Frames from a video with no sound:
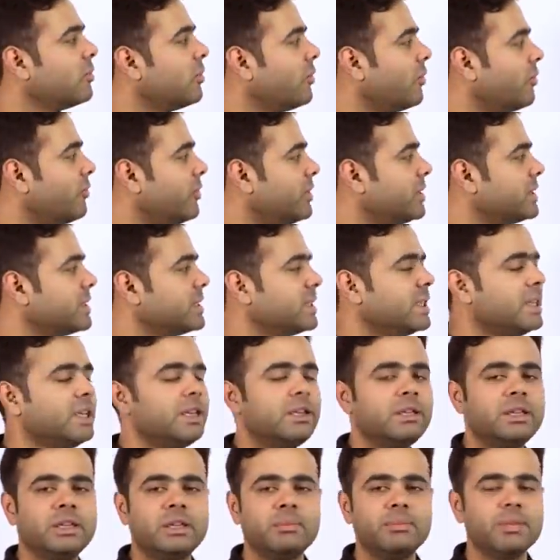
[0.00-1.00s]
obviously
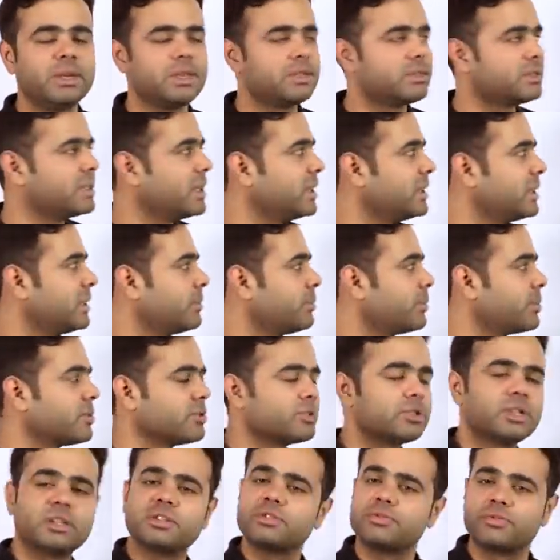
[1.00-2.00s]
he, he may say that
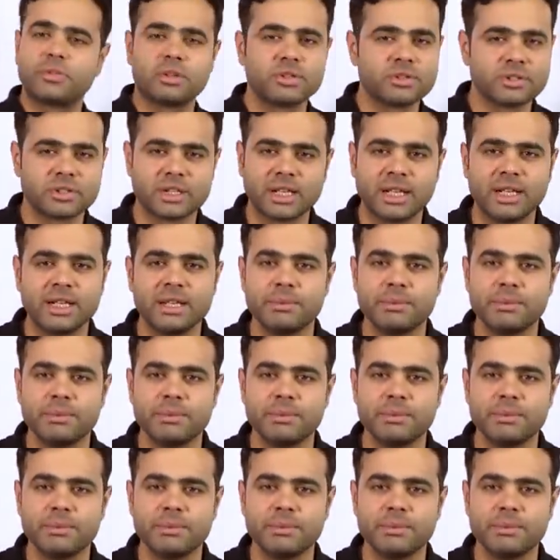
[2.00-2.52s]
person is versatile,